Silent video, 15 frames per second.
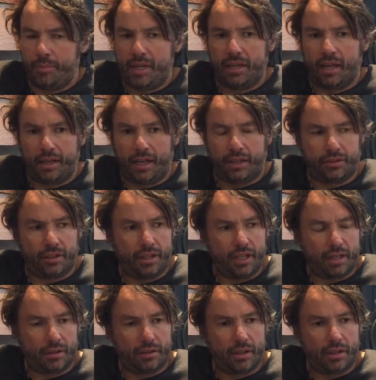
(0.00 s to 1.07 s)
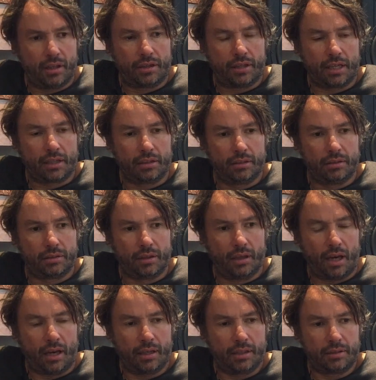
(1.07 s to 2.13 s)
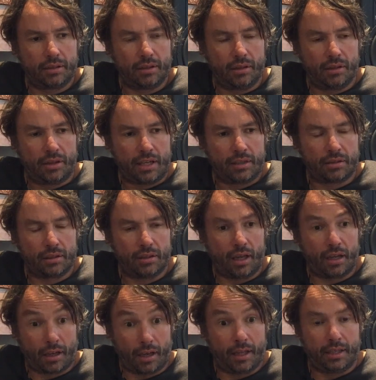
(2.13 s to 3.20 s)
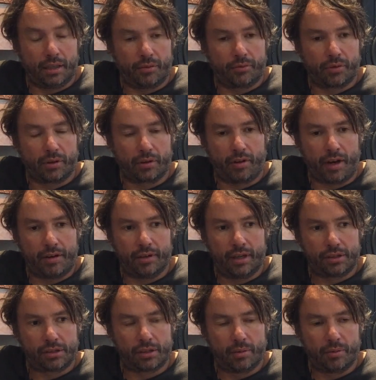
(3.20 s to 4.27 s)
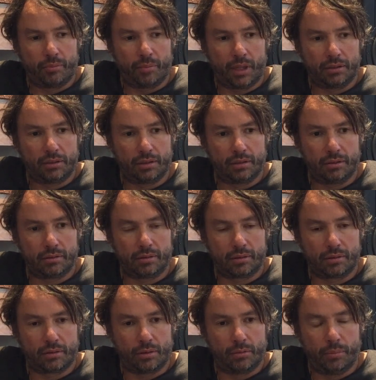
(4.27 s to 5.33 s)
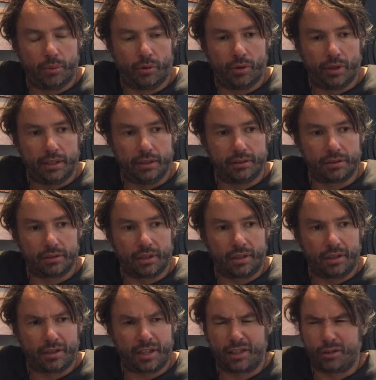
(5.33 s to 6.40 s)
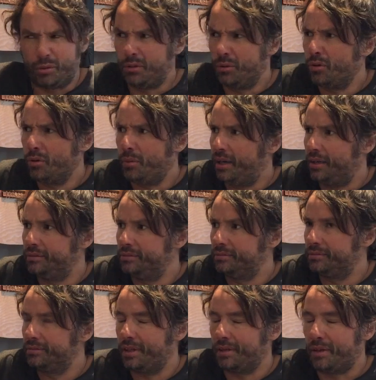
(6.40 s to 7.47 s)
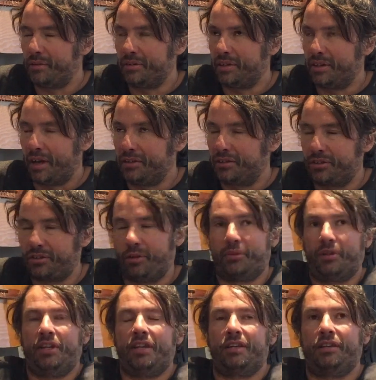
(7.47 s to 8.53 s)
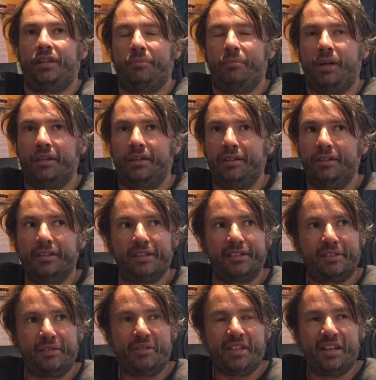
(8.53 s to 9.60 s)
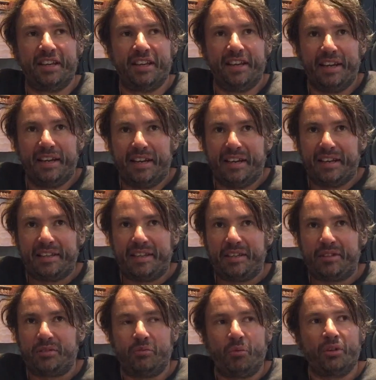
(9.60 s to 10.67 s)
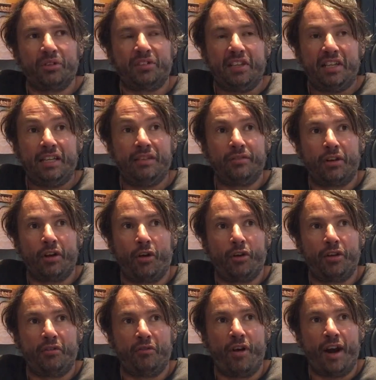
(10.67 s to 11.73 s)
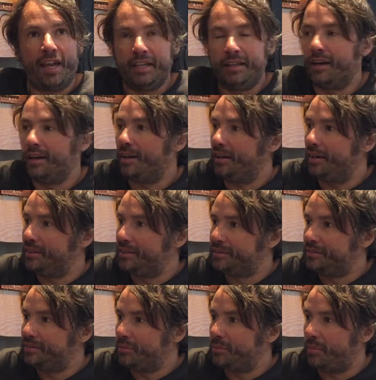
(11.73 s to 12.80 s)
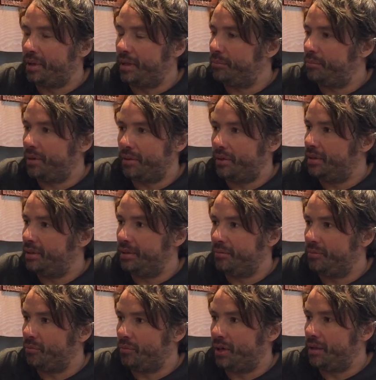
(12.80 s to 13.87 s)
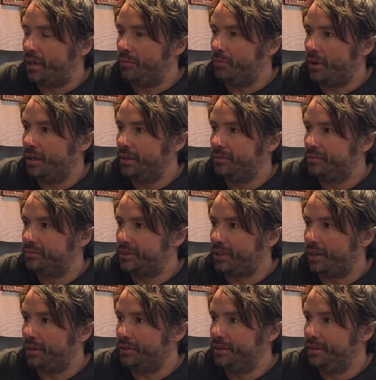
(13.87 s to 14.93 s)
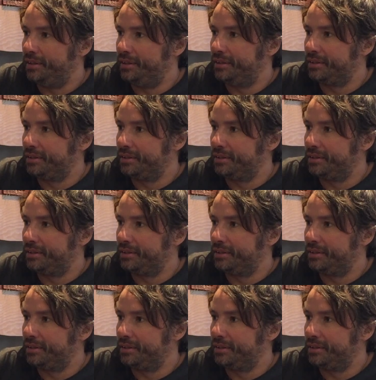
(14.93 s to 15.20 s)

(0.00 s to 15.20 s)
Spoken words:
I mean that's the thing. The things that luckily I've got a great relationship with my two boys, and the things we talk about. I stopped to think, my goodness, this wasn't even on the radar in my childhood.